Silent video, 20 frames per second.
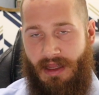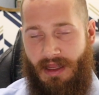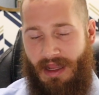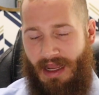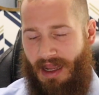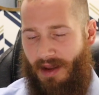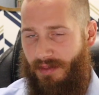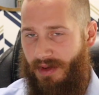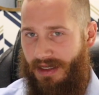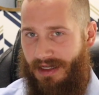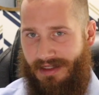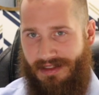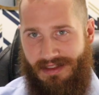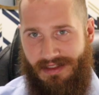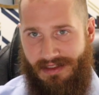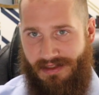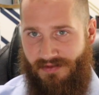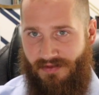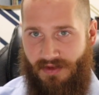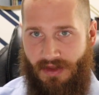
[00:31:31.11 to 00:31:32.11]
Happiness
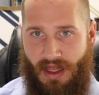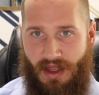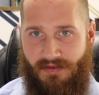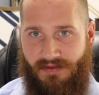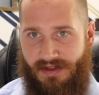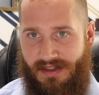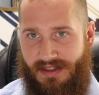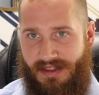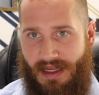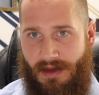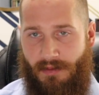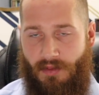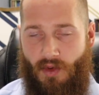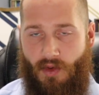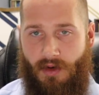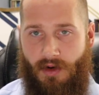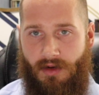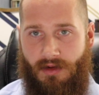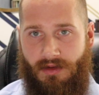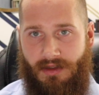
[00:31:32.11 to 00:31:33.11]
is fluff, it's
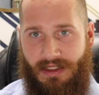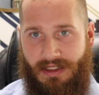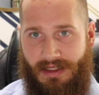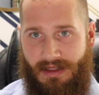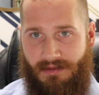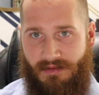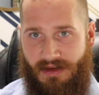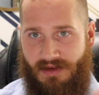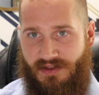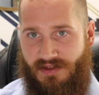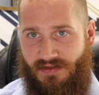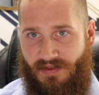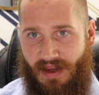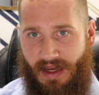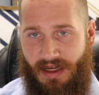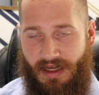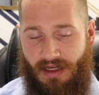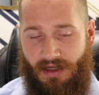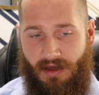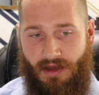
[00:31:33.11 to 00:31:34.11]
temporal, it, it's
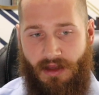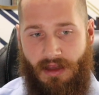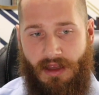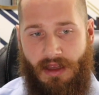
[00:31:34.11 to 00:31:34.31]
fading.